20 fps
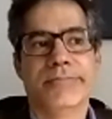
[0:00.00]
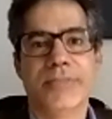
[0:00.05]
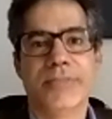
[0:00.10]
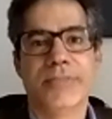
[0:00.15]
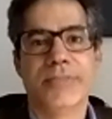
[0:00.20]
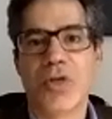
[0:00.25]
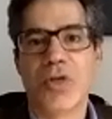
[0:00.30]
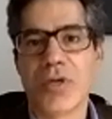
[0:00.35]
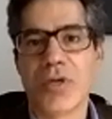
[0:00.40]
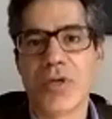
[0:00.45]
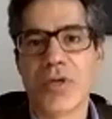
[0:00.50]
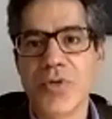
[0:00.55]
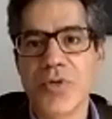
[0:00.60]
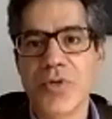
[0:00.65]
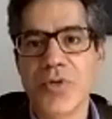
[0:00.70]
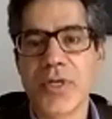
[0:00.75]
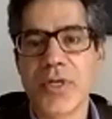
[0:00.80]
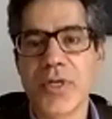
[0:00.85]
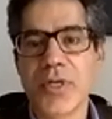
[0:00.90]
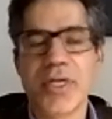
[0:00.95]
computer
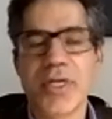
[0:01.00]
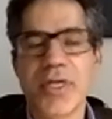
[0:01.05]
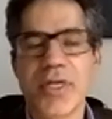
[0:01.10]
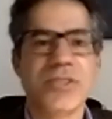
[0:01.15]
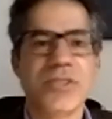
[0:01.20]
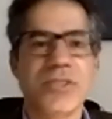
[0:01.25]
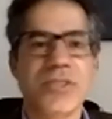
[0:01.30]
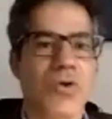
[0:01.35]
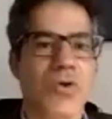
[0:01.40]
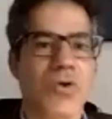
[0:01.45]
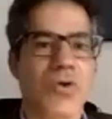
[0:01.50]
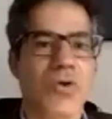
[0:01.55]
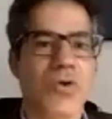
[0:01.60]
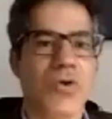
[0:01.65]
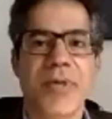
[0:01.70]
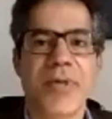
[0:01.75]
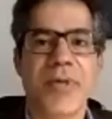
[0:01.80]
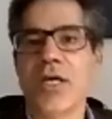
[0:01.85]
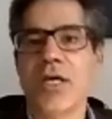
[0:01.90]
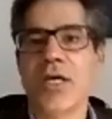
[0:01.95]
is, or many
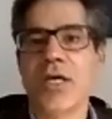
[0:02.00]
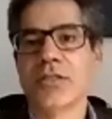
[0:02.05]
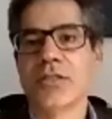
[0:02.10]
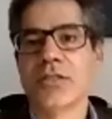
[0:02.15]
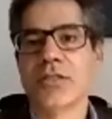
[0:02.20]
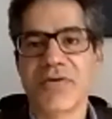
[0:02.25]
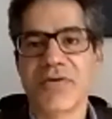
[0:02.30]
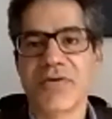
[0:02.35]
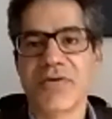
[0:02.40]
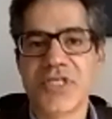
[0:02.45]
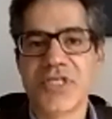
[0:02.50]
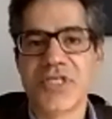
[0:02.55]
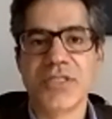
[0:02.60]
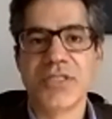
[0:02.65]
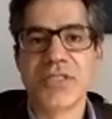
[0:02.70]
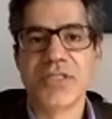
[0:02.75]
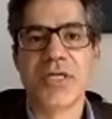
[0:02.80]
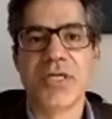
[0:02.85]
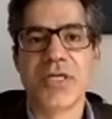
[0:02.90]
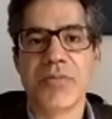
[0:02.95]
other services
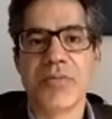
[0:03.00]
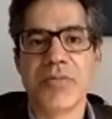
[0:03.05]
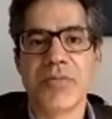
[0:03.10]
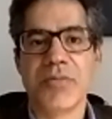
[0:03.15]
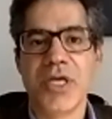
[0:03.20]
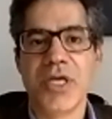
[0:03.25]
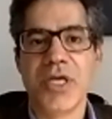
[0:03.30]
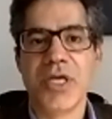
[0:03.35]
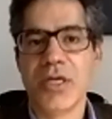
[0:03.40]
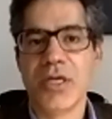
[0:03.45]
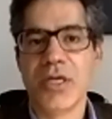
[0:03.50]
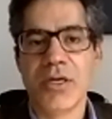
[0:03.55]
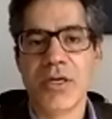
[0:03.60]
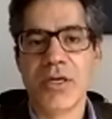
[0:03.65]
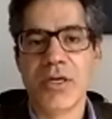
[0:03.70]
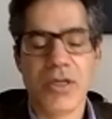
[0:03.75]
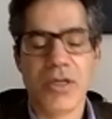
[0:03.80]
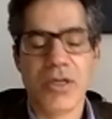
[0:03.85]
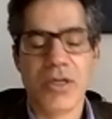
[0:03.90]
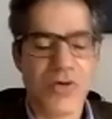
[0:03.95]
that are being
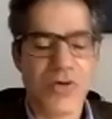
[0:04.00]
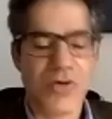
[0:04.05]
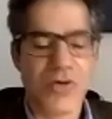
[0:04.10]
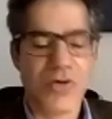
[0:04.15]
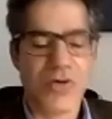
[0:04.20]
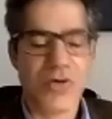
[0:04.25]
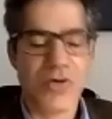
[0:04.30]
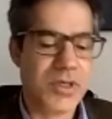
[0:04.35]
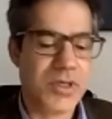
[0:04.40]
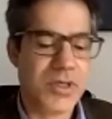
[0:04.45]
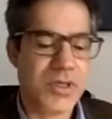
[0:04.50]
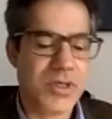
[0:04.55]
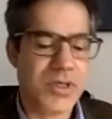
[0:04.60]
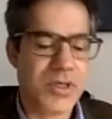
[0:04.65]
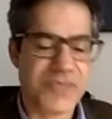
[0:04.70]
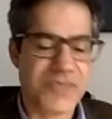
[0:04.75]
offered, sort of